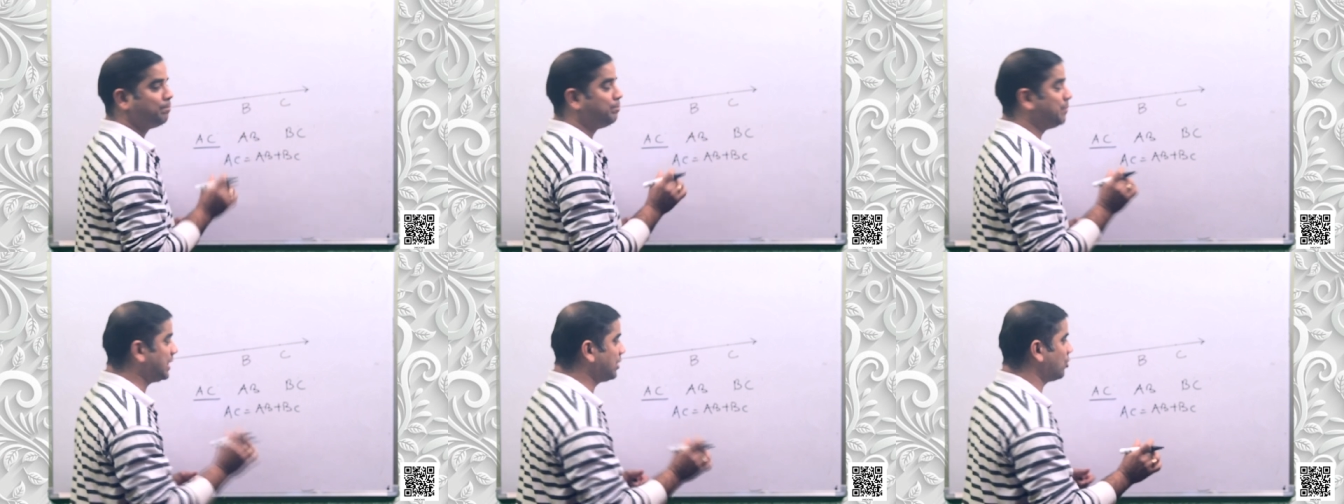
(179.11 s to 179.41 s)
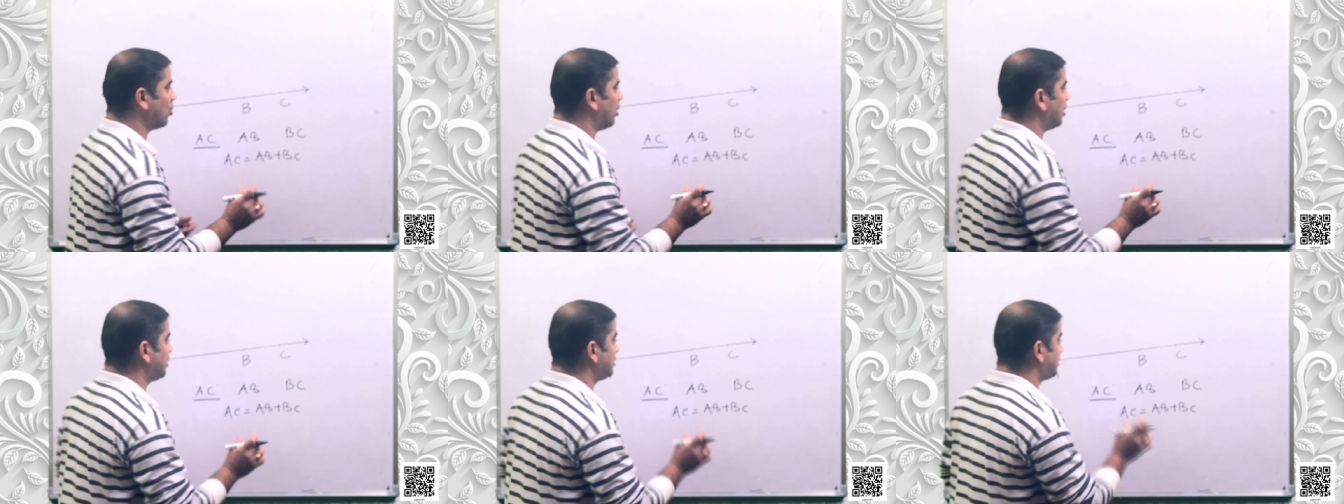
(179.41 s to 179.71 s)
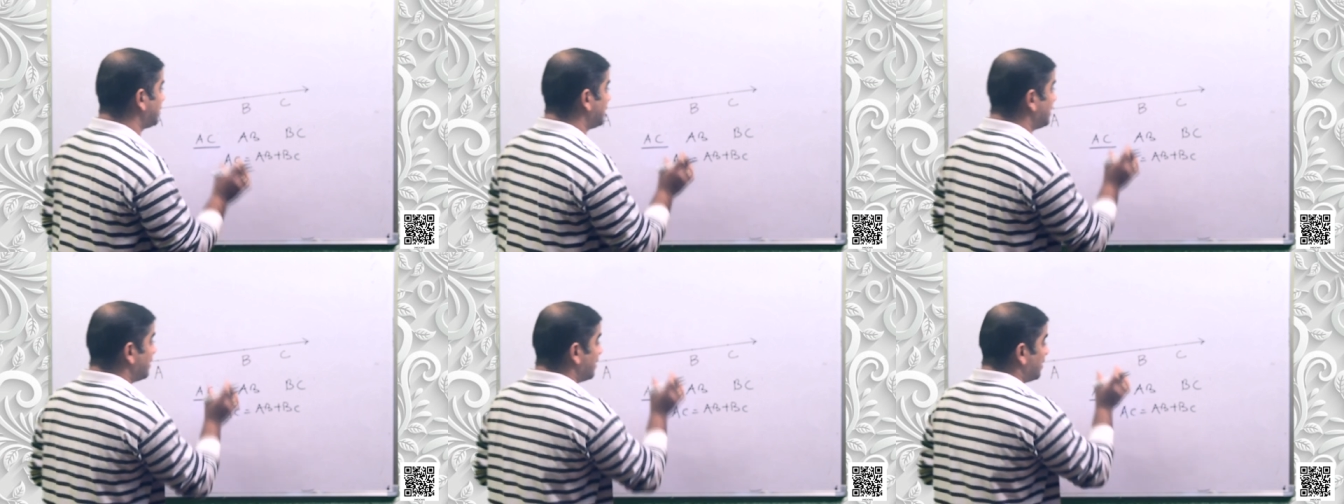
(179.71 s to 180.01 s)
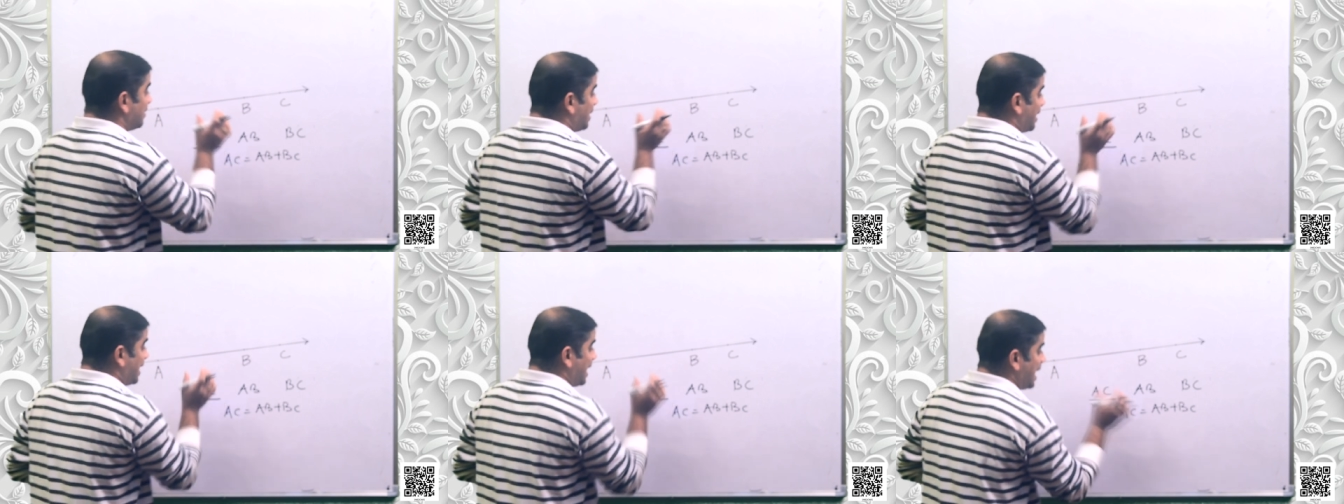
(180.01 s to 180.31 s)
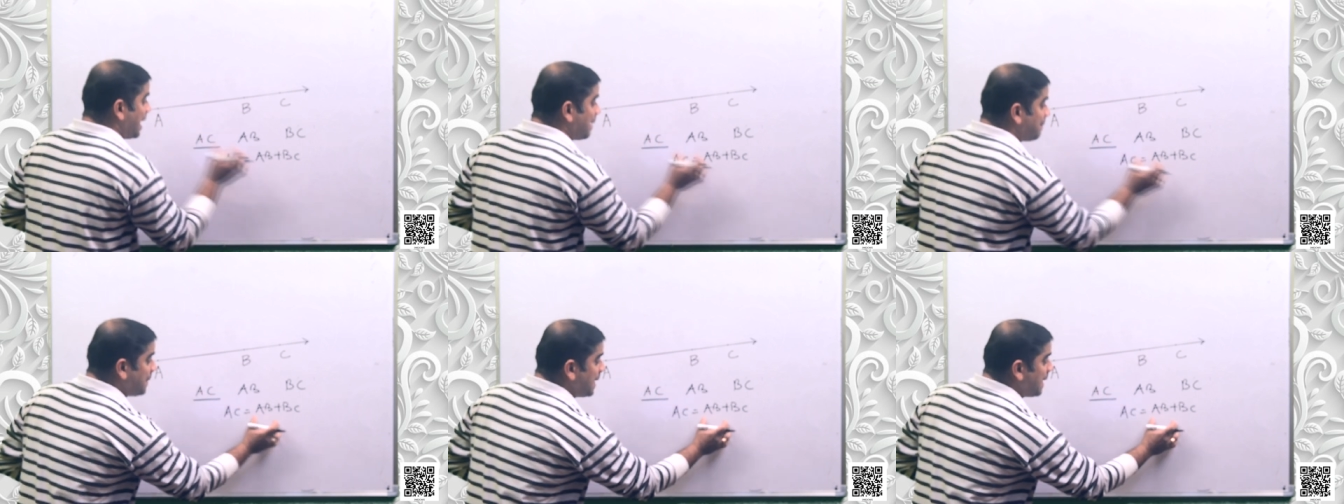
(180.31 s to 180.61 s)
Because
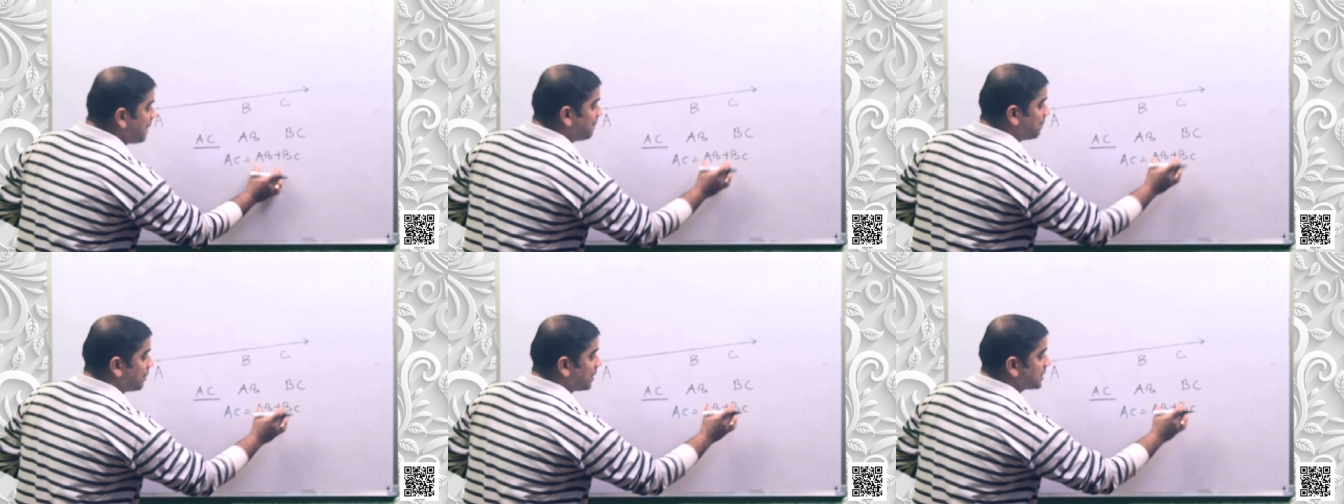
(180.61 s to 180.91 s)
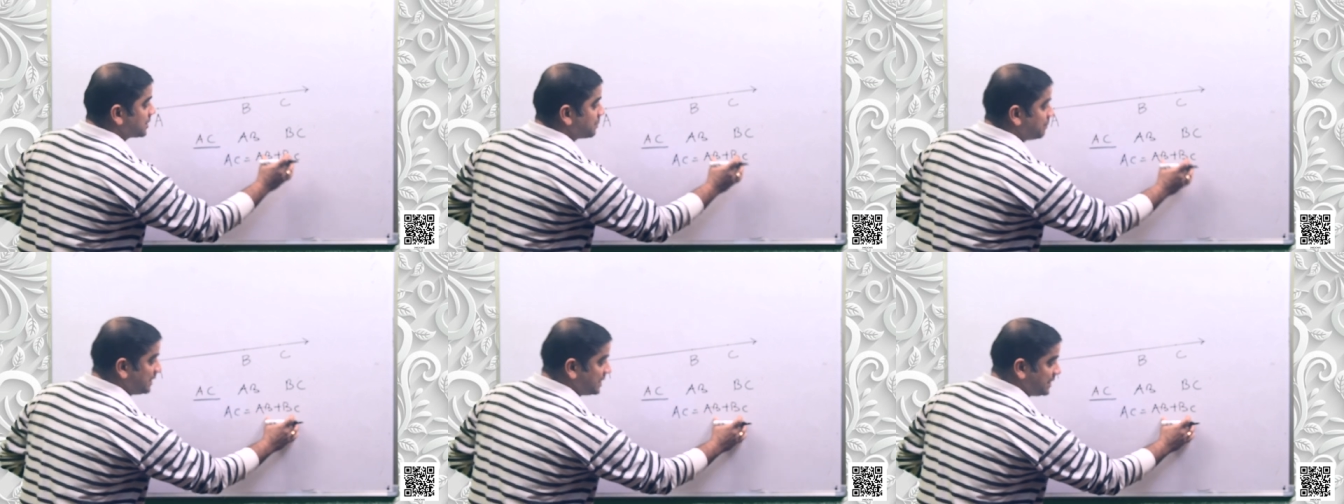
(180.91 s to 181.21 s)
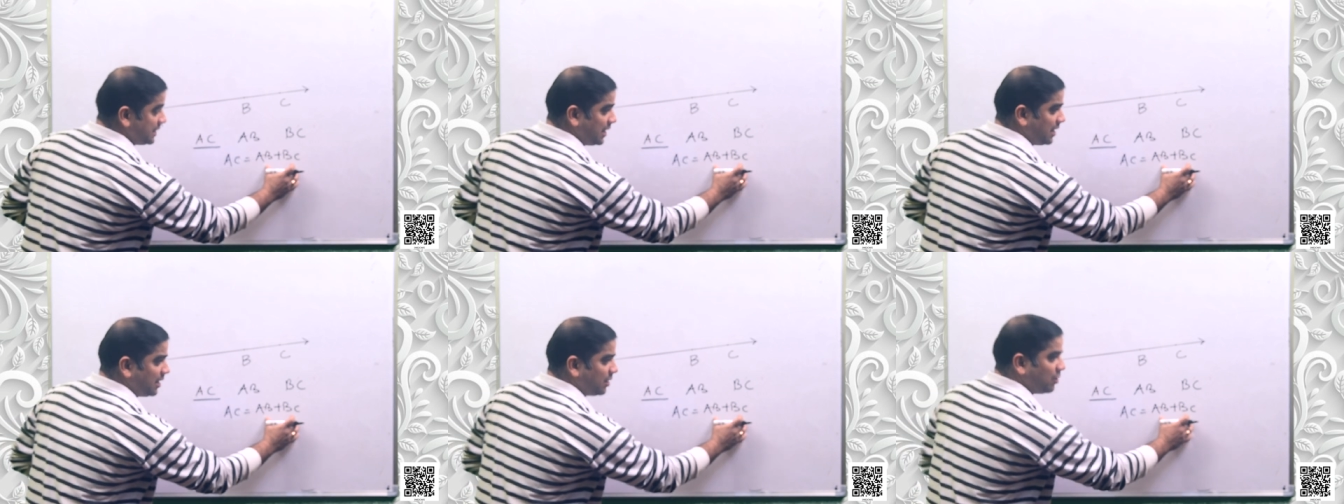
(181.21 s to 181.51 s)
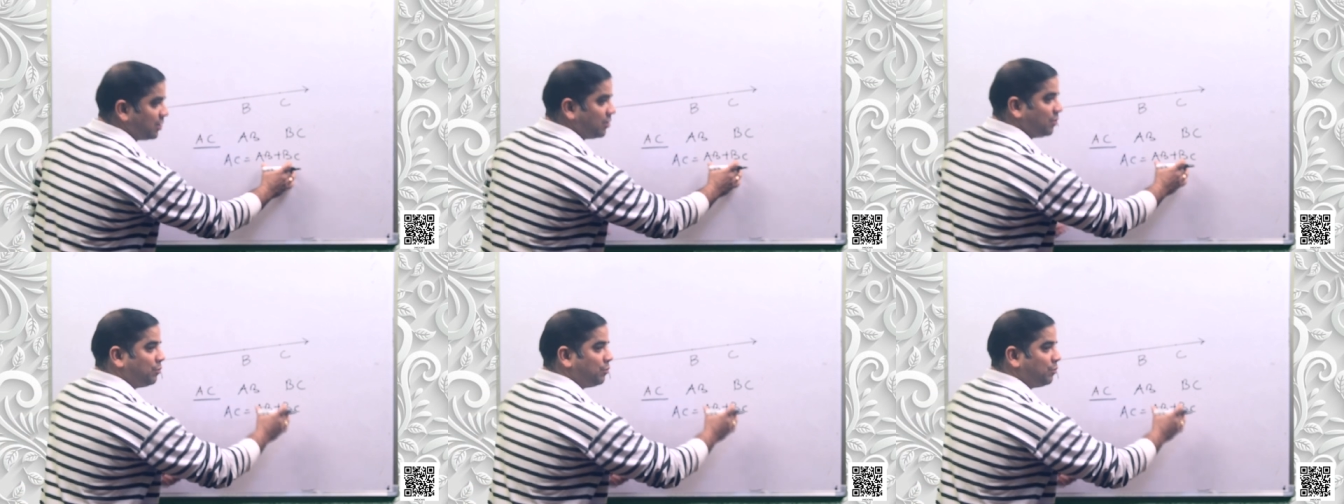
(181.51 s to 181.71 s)
AB plus BC